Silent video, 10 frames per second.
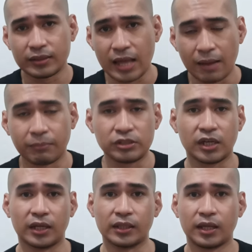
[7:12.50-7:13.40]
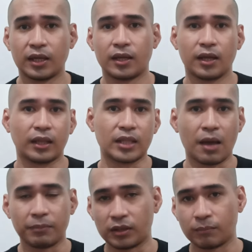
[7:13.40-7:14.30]
ang dami dyan.
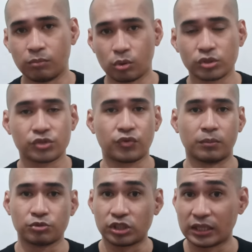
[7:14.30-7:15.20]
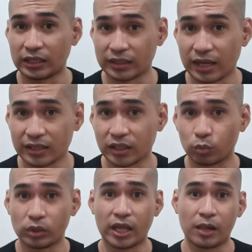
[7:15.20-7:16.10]
Ang dami ding books from Chinkitan
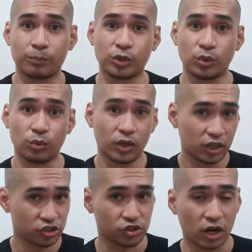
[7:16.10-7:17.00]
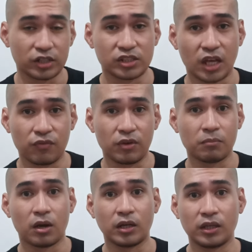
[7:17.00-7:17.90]
that will help you start
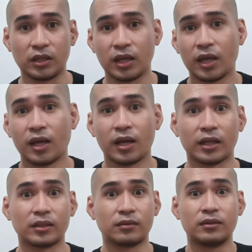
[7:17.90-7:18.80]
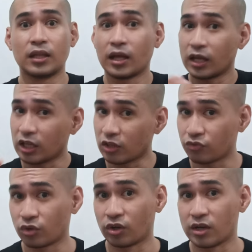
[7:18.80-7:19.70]
saving money. And
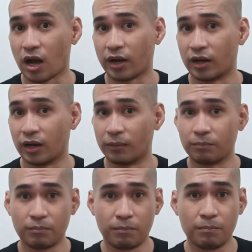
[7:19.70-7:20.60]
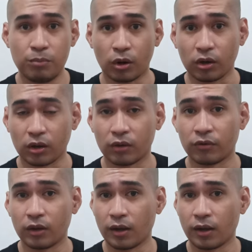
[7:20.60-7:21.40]
if you're not a book,